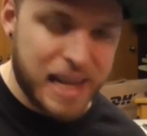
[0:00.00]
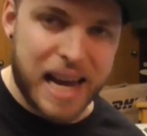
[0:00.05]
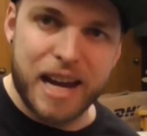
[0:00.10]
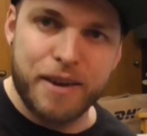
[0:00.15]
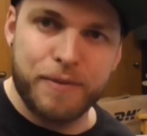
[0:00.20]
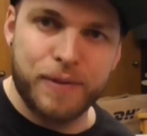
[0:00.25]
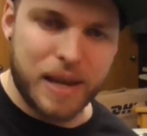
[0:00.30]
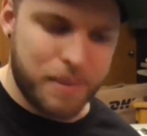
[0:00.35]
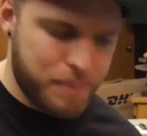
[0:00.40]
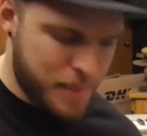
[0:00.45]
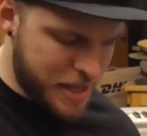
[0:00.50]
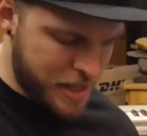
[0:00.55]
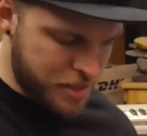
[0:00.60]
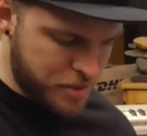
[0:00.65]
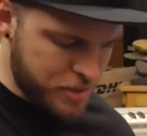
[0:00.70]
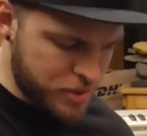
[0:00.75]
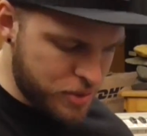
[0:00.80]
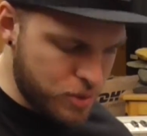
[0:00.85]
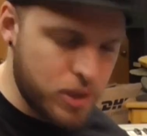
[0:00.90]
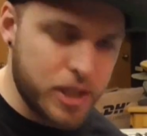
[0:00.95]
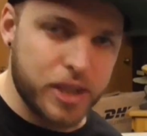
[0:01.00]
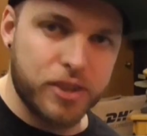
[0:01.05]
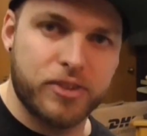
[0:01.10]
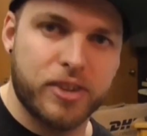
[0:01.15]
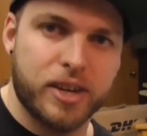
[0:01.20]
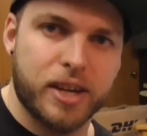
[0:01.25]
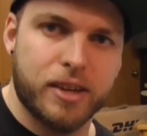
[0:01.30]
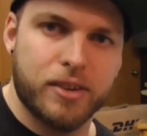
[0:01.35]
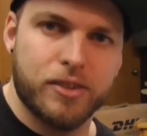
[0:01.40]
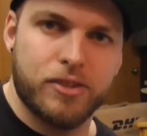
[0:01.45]
A flat major is all these
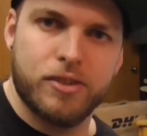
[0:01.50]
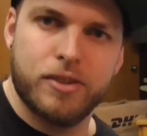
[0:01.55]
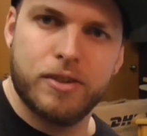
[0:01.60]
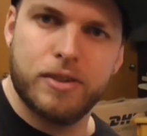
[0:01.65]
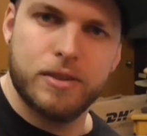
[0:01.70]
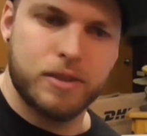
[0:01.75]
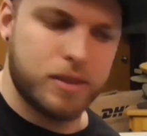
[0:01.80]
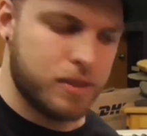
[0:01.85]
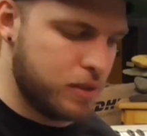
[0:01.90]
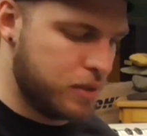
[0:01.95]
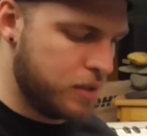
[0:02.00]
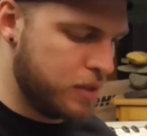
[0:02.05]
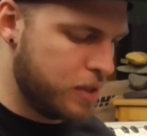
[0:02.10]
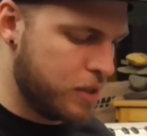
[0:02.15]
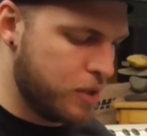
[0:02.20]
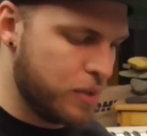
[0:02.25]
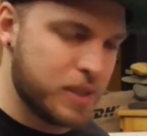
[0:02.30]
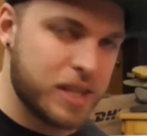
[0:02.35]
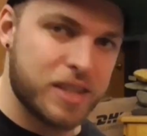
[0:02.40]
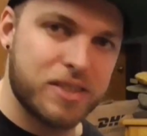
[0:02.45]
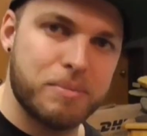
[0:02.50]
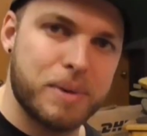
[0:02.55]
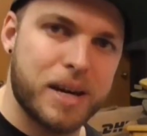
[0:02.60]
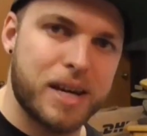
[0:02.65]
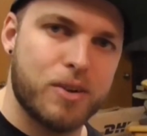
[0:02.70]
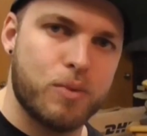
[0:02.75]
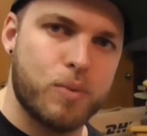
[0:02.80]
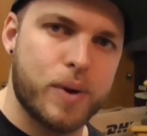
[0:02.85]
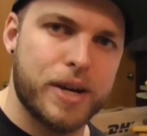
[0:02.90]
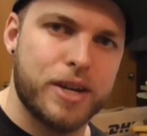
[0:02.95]
things. It doesn't
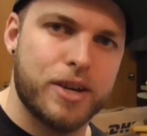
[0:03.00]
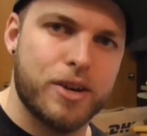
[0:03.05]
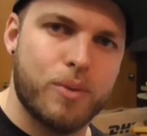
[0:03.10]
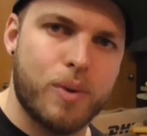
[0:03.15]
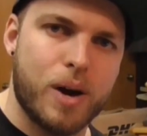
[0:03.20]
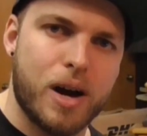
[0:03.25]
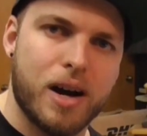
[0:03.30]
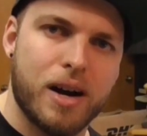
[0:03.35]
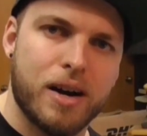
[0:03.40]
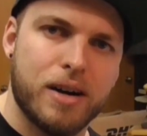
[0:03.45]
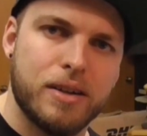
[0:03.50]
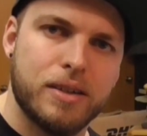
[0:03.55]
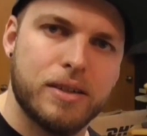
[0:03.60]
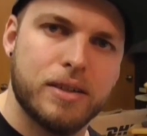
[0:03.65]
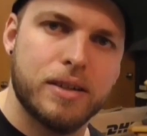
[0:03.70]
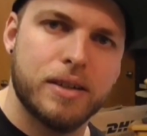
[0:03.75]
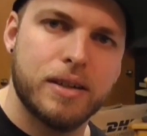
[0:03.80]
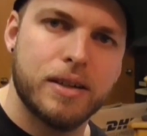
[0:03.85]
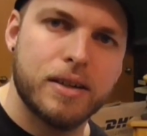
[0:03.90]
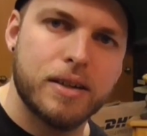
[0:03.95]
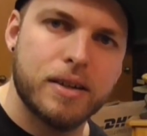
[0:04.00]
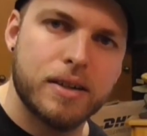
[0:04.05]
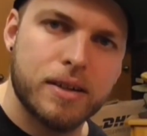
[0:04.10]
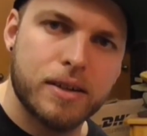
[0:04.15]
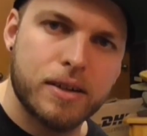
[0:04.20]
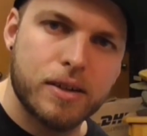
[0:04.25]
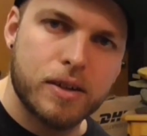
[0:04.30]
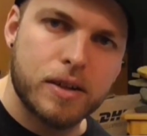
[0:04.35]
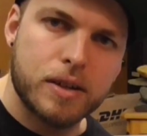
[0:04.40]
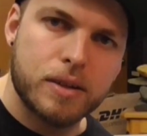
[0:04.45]
matter where you are.
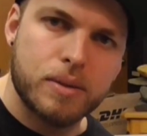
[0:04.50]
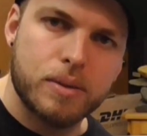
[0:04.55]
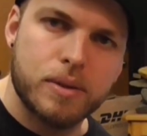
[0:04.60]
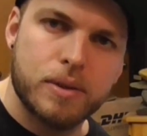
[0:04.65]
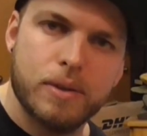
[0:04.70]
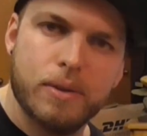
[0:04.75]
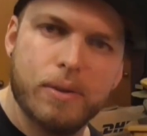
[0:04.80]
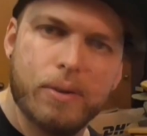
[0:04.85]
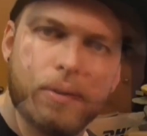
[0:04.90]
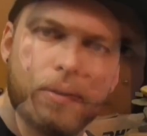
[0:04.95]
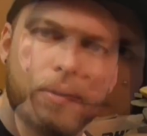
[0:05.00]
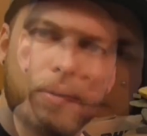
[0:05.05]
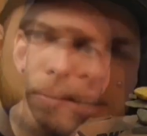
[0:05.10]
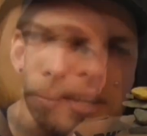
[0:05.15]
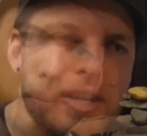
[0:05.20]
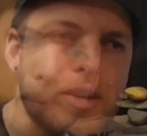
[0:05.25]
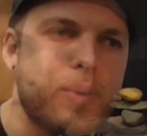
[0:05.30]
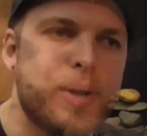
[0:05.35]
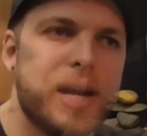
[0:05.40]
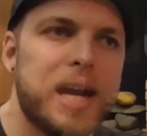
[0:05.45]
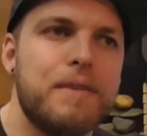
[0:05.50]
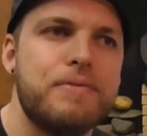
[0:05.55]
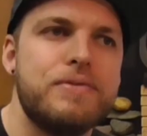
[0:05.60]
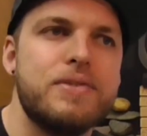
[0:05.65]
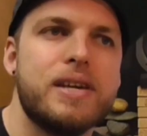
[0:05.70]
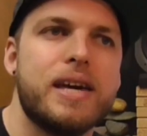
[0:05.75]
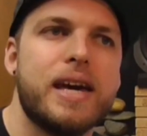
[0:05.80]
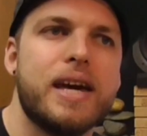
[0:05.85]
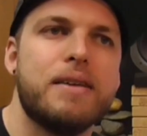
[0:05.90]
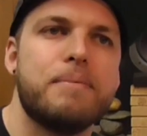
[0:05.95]
We have
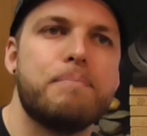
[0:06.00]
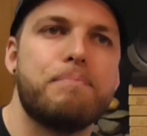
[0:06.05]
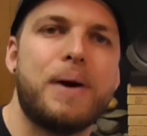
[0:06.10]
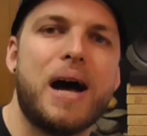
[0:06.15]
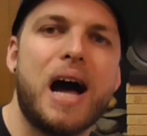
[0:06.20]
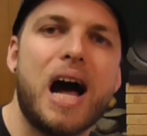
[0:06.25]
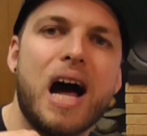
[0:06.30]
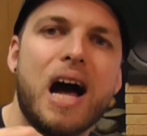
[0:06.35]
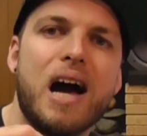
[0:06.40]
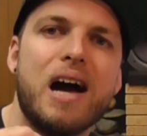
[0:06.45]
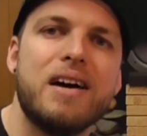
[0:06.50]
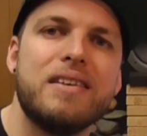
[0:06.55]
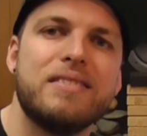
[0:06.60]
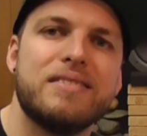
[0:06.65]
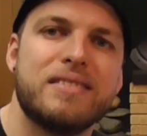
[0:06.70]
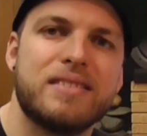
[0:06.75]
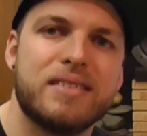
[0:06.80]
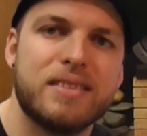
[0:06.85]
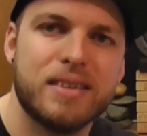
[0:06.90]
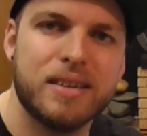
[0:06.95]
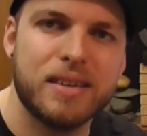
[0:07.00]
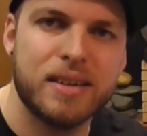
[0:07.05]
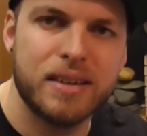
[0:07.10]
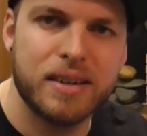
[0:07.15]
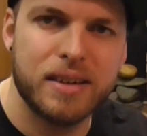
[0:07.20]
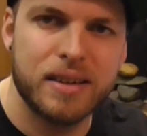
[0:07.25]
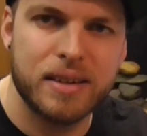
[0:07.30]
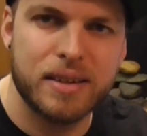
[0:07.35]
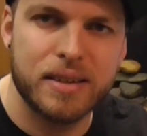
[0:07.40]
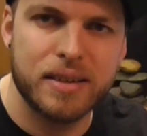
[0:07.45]
to get past
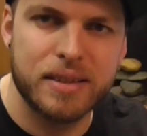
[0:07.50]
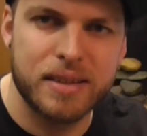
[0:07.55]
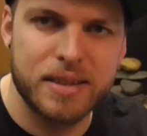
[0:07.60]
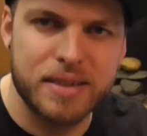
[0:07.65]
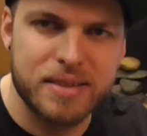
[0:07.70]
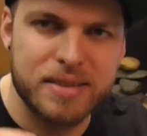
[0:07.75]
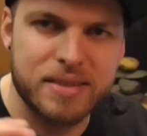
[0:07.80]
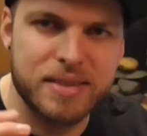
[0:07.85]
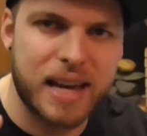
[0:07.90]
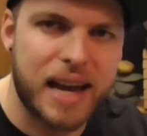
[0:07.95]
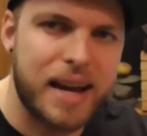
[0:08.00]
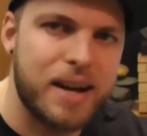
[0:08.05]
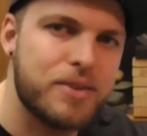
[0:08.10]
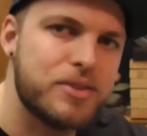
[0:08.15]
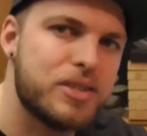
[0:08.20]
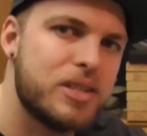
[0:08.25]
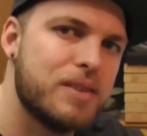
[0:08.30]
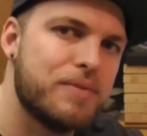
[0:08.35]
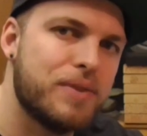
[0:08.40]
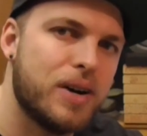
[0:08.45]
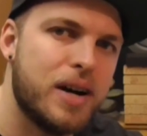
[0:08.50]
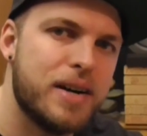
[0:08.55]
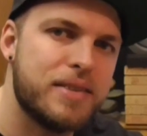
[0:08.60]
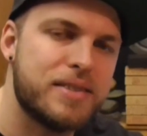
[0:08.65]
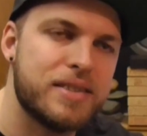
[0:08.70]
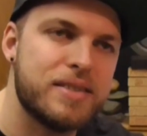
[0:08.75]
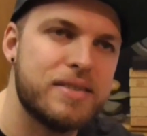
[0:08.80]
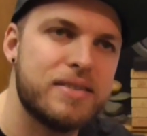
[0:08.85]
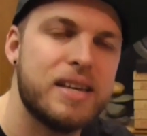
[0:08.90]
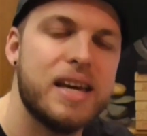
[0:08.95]
these scales and
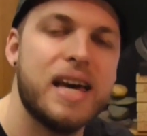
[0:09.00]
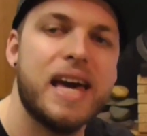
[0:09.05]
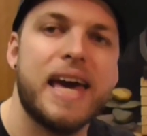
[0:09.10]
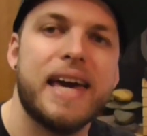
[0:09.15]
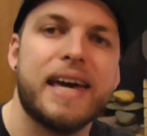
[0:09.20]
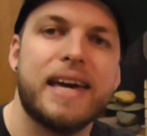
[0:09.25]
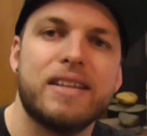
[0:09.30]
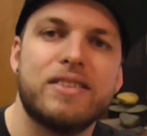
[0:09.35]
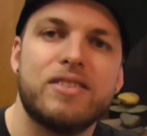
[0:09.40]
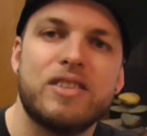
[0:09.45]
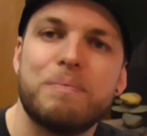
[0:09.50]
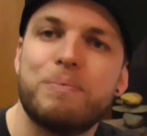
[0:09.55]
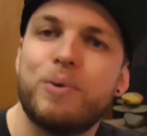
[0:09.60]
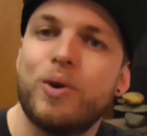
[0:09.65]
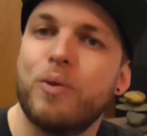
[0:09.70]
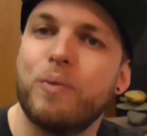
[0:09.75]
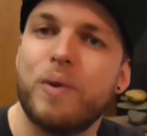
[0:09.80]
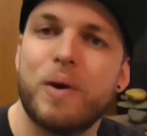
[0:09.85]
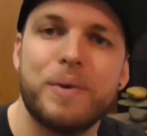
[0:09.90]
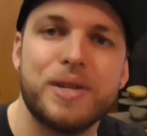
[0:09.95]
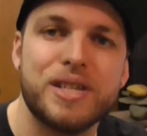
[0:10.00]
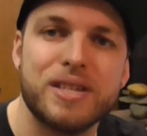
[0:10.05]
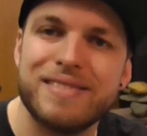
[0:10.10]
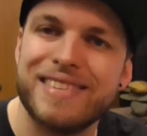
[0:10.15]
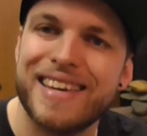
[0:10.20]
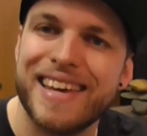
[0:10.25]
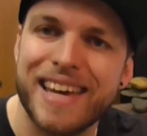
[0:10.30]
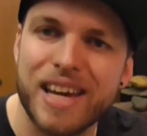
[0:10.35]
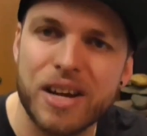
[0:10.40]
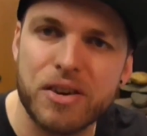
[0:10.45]
devices and get to the point where we're
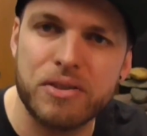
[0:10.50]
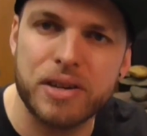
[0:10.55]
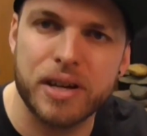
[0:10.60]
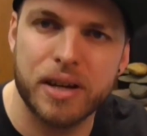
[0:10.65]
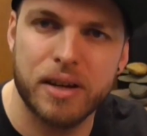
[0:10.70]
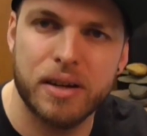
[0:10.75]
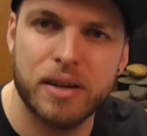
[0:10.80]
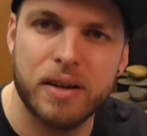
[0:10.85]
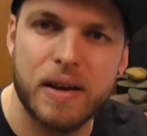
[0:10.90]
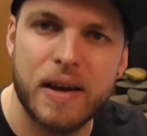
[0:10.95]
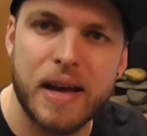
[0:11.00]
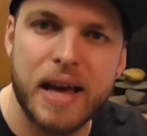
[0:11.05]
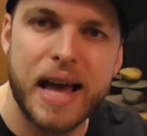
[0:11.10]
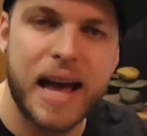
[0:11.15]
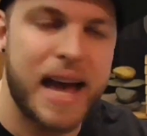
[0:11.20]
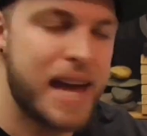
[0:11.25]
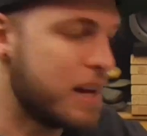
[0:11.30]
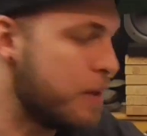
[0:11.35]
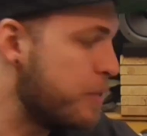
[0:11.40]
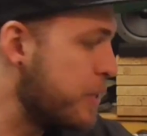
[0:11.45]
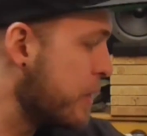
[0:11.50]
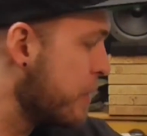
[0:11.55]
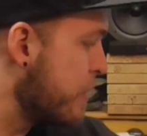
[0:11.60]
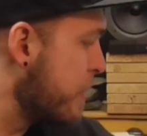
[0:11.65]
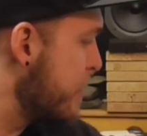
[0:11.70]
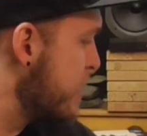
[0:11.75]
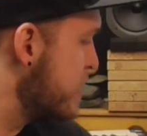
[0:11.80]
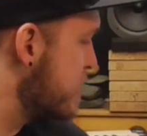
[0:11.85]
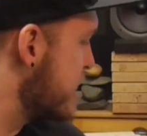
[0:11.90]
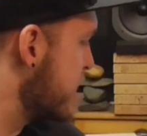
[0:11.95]
just hearing it. And I think
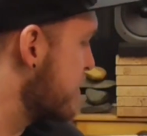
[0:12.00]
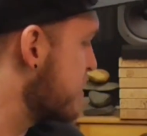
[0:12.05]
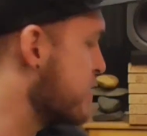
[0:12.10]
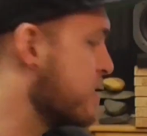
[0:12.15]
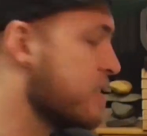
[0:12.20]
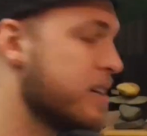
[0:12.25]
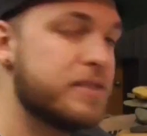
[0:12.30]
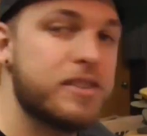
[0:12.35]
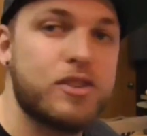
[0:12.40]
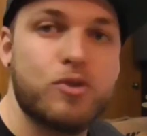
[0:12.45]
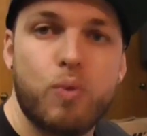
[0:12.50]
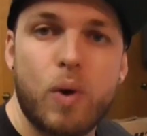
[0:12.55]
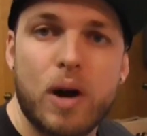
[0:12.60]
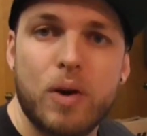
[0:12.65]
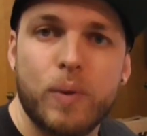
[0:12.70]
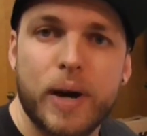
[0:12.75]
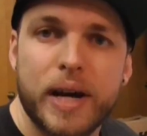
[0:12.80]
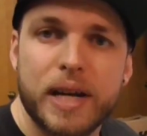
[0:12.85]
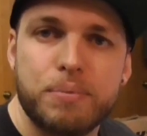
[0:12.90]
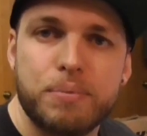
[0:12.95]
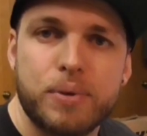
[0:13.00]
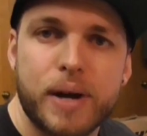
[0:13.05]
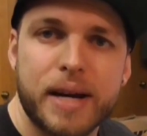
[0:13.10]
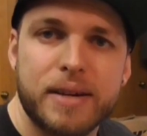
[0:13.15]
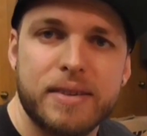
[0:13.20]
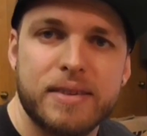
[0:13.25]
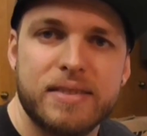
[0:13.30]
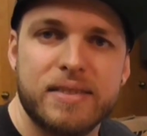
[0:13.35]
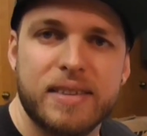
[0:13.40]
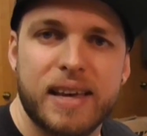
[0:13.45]
that this exercise is one
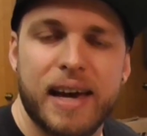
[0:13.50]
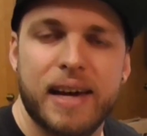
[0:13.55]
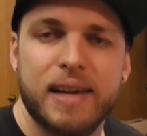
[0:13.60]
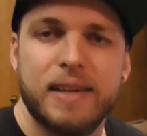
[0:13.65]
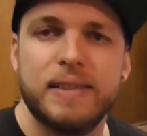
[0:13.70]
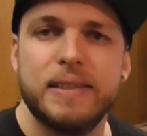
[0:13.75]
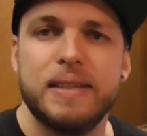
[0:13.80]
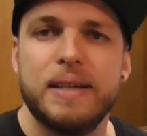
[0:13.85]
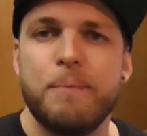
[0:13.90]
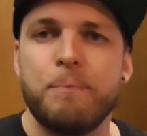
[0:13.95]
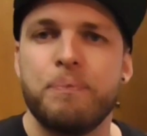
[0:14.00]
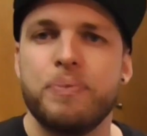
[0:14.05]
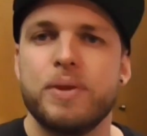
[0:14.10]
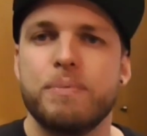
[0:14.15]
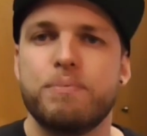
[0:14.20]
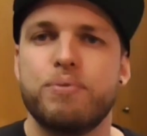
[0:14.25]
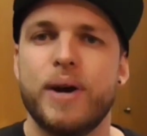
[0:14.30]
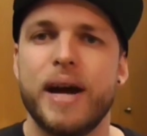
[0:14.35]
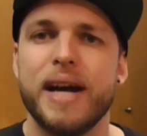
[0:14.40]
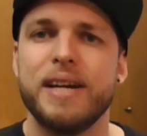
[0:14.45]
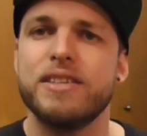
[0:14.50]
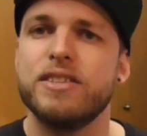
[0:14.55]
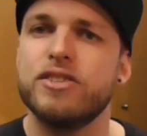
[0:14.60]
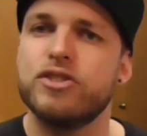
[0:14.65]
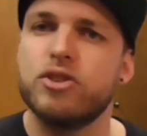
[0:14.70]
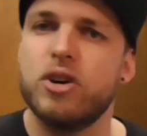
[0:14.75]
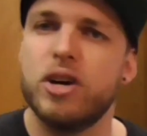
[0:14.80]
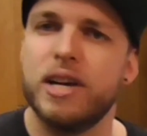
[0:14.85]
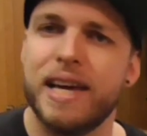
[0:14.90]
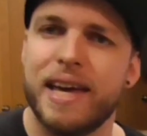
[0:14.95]
practice that. Practice
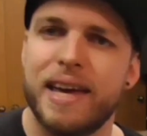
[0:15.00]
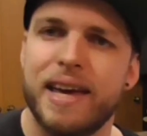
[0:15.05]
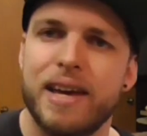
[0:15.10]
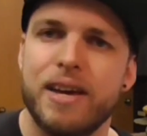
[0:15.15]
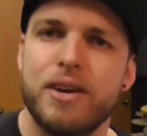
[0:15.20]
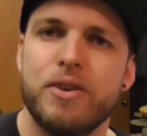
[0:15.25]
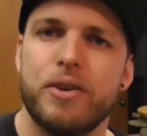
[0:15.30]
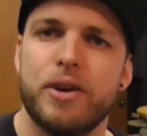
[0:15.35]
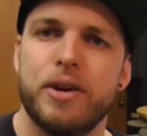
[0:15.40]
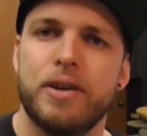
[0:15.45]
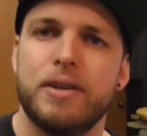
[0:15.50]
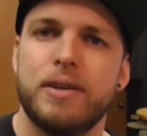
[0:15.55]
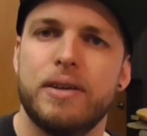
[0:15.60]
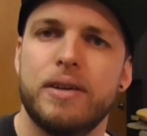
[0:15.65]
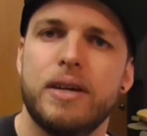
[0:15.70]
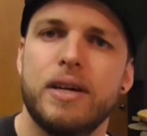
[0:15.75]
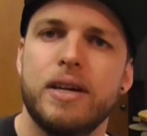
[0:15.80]
trying to hear it.